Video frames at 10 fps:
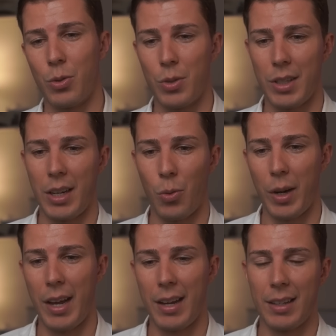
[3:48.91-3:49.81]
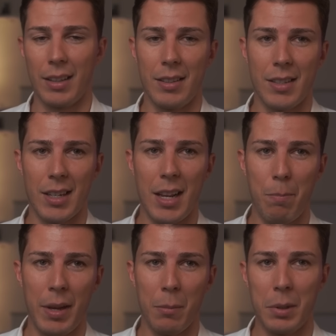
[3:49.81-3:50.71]
to stay awake and then
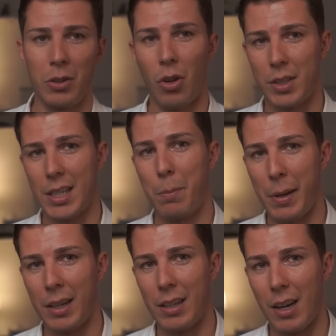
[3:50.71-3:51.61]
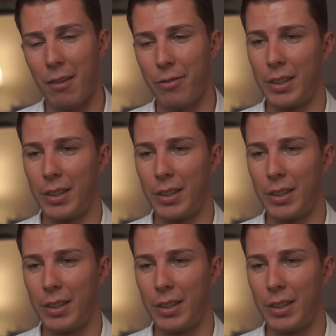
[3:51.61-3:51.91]
sleeping but not sleeping enough,